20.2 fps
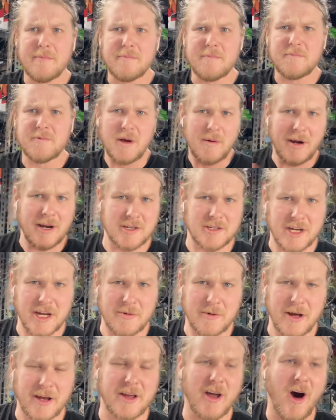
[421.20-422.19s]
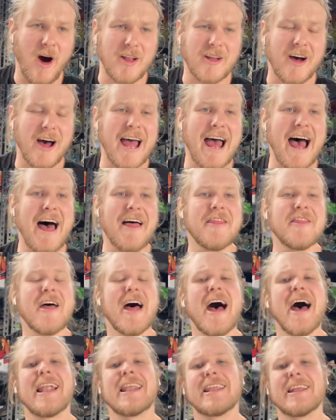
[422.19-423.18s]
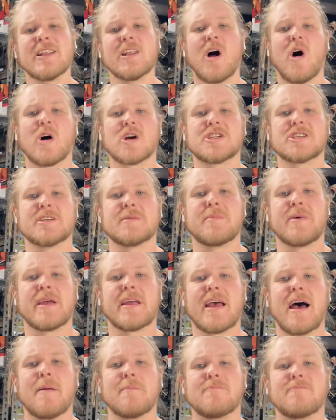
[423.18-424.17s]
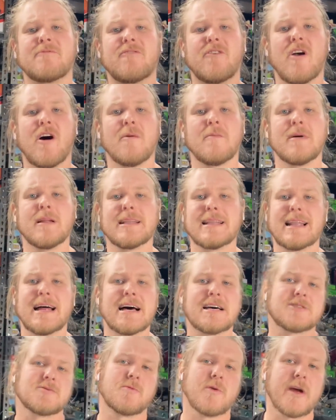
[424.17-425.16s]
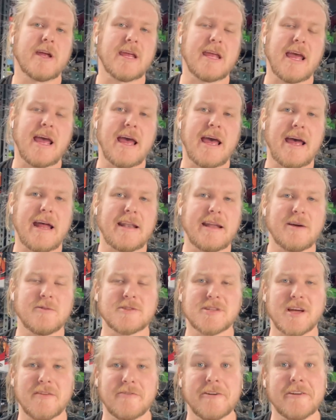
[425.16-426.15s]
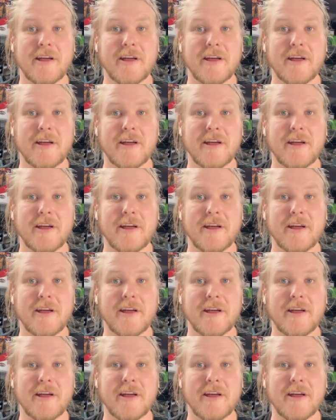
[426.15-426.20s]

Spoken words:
So I'm going to show you what I got. I had a little auction pickup from last week, and it was over in